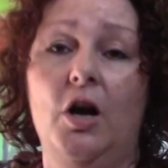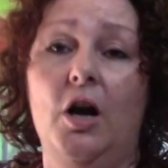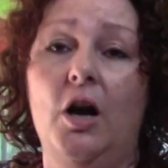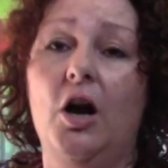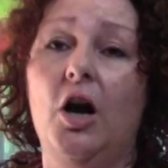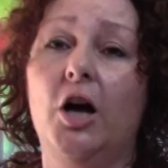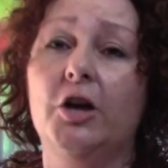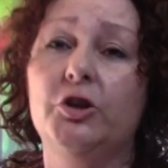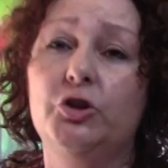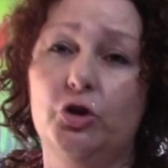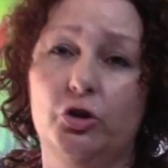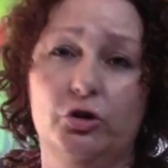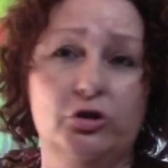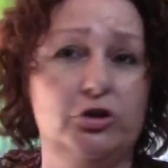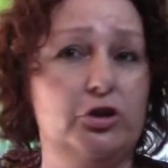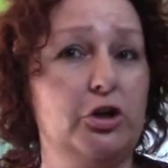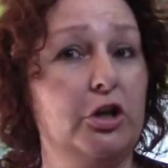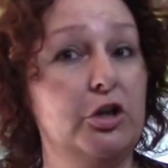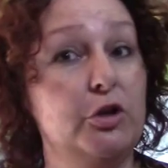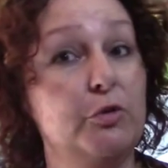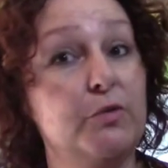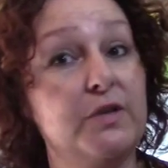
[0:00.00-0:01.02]
I do
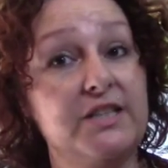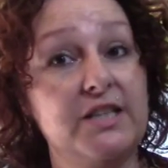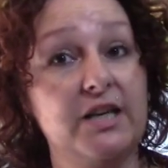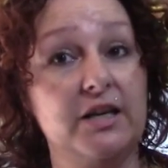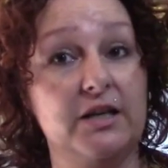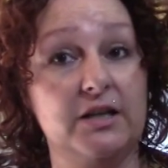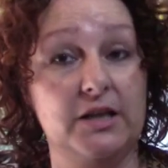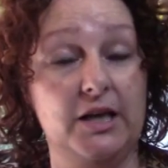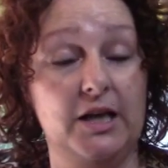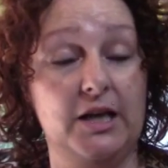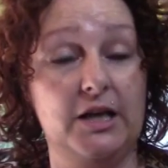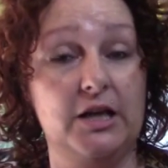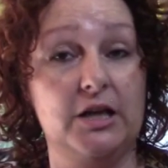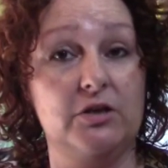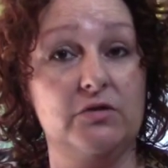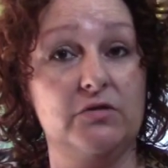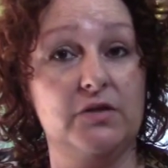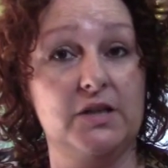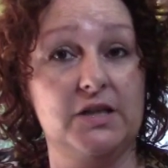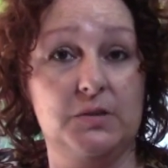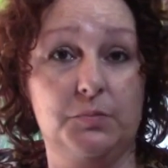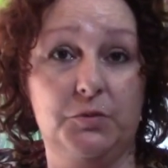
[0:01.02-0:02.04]
show you a technique in
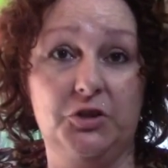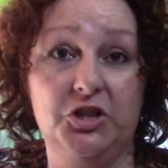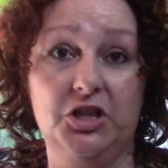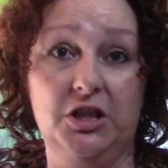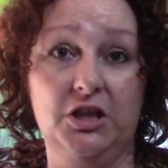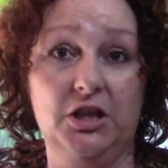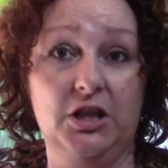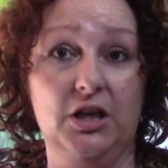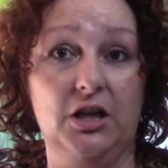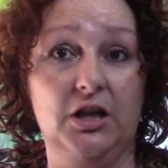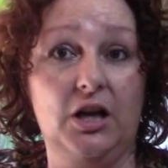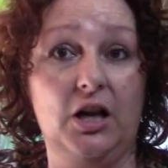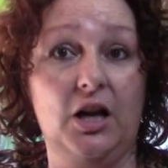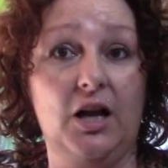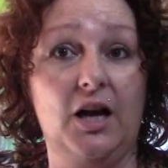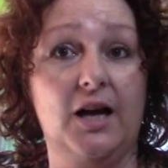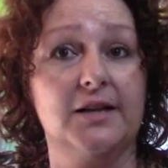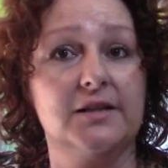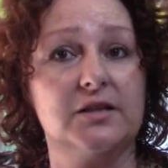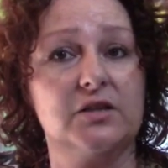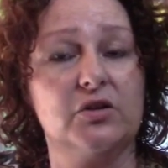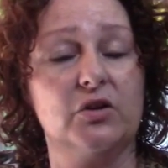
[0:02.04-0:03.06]
this particular
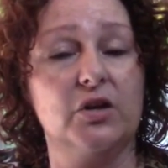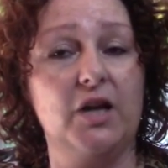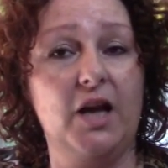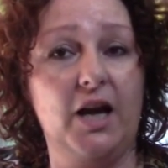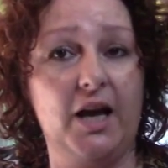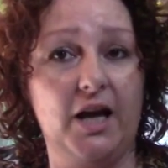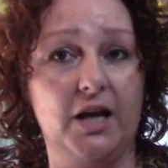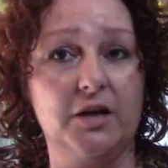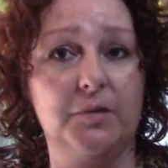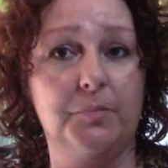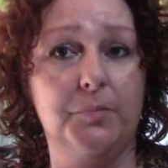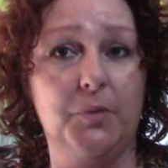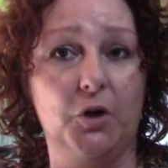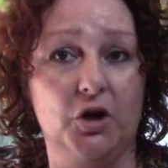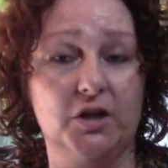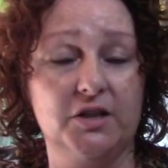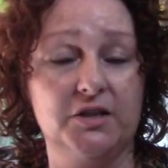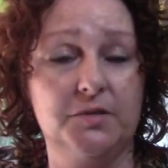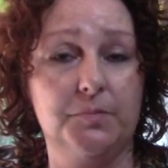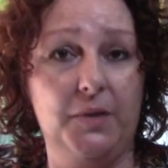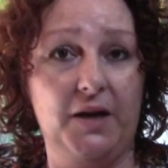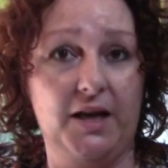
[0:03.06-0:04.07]
class on how to
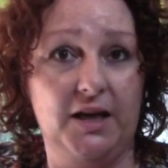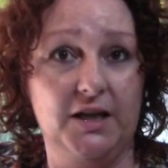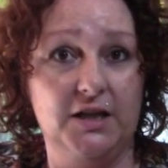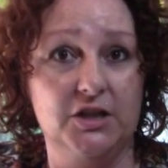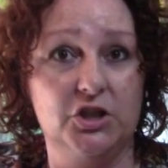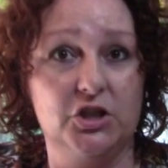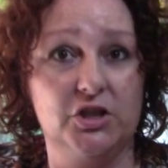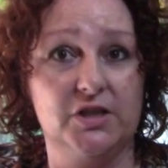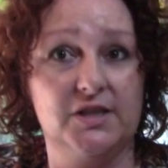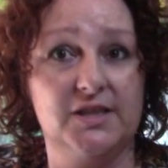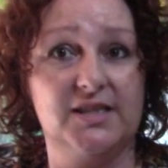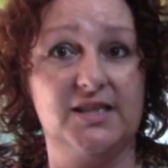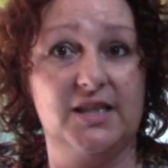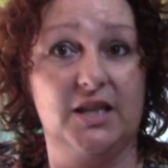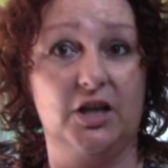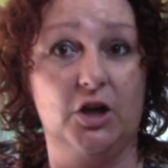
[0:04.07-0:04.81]
bind pages that are